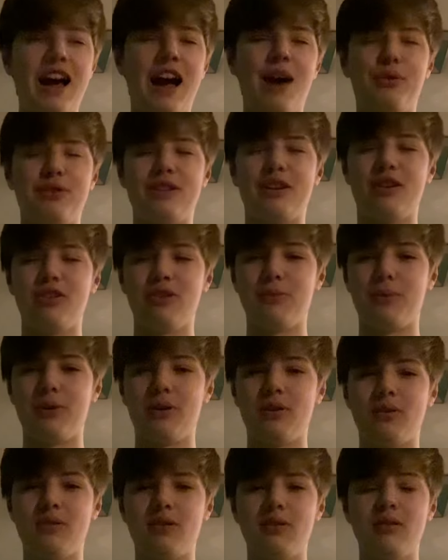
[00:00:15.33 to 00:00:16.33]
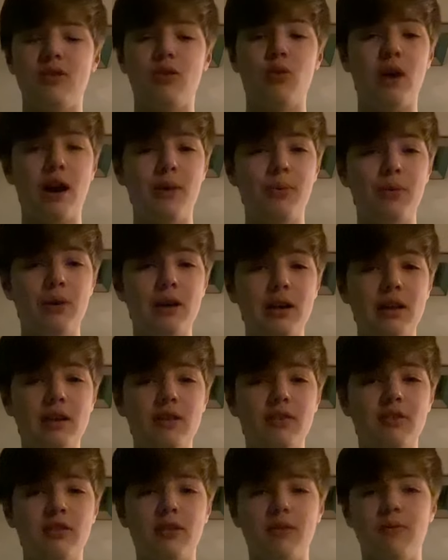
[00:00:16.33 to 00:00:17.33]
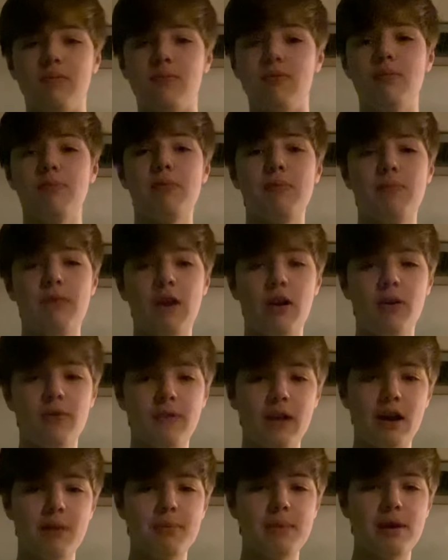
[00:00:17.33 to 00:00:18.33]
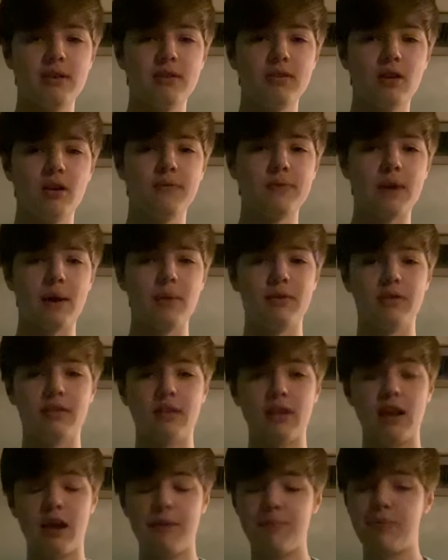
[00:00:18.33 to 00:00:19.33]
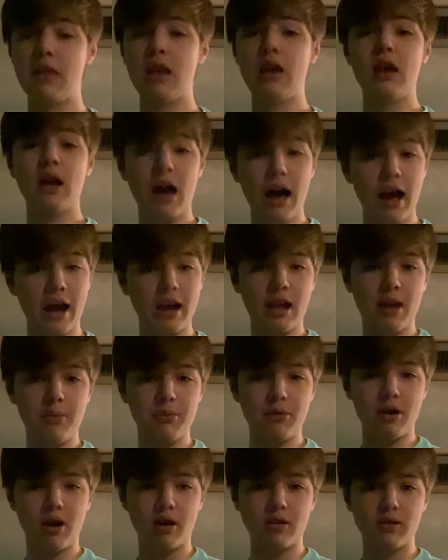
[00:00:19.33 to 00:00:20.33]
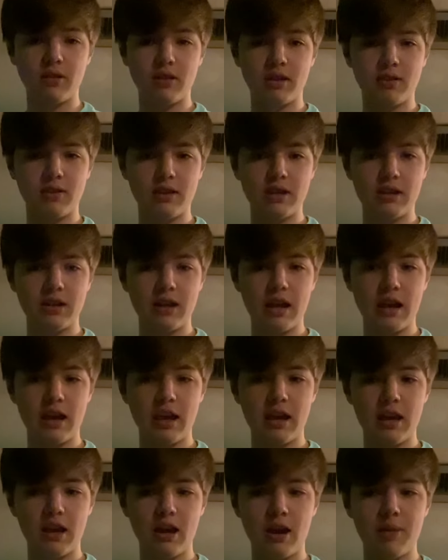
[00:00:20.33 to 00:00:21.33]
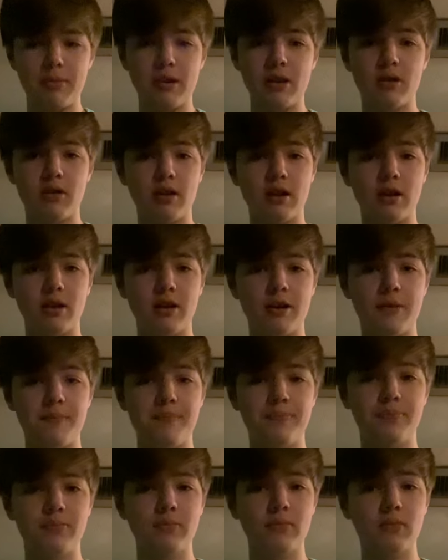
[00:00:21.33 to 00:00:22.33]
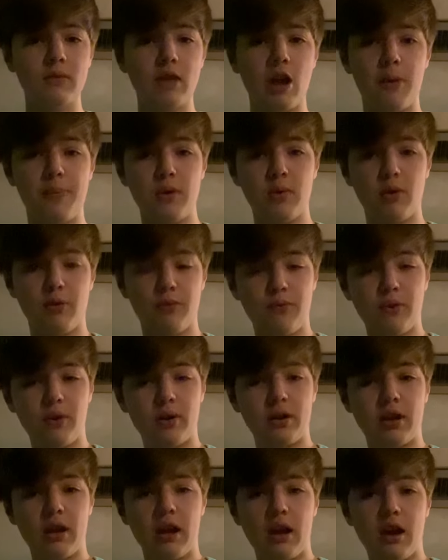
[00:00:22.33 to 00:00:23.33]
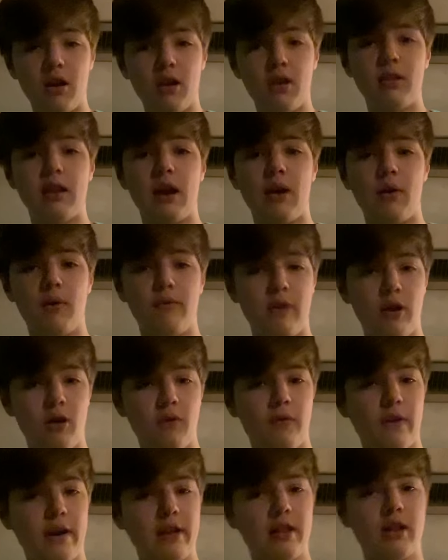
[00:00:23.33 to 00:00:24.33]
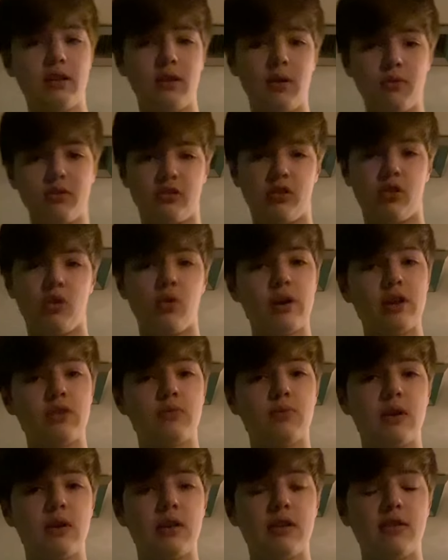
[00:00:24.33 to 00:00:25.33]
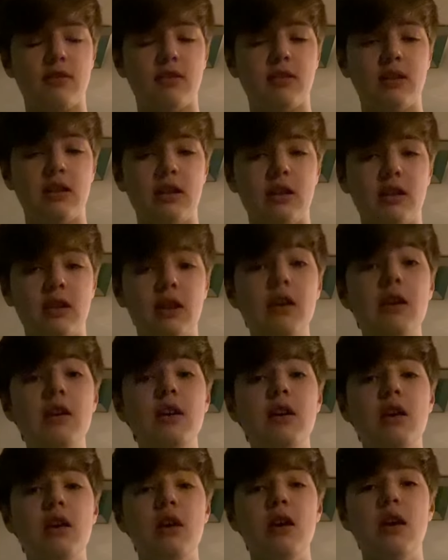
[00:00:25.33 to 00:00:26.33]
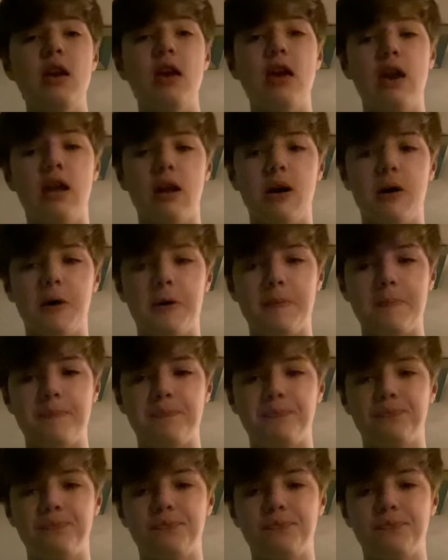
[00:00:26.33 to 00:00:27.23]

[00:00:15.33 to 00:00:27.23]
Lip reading: tell the person who I was and verify myself. I would say, "Hi, I'm Connor the CNA. I'm here to help you with foot care," and then I would verify that that was the correct resident. And